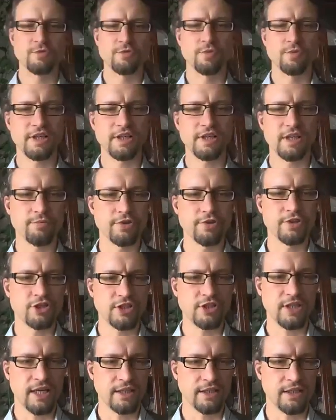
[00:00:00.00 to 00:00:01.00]
to really
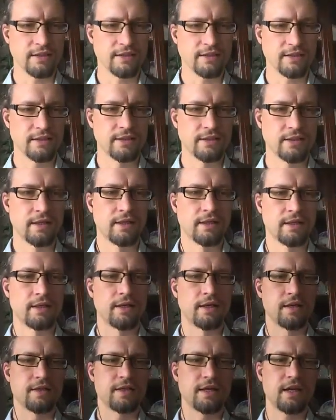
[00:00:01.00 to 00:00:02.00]
appreciate
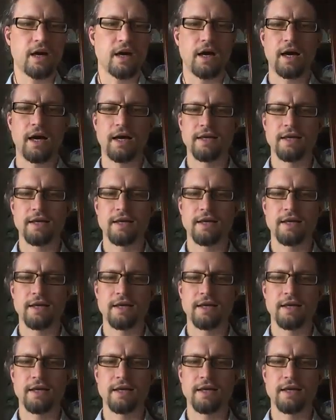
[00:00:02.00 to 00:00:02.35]
it.